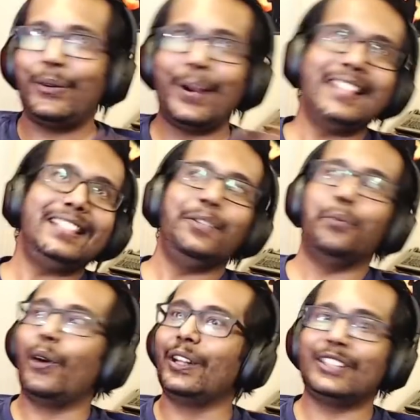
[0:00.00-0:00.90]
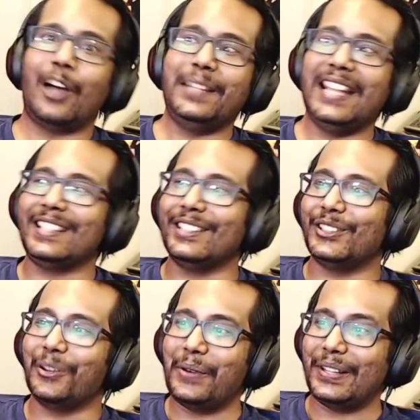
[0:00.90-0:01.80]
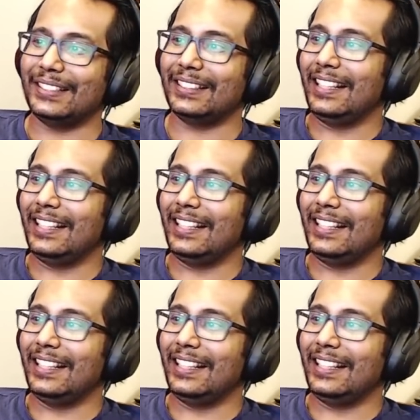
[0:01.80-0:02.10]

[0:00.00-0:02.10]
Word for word: crazy world domination stories.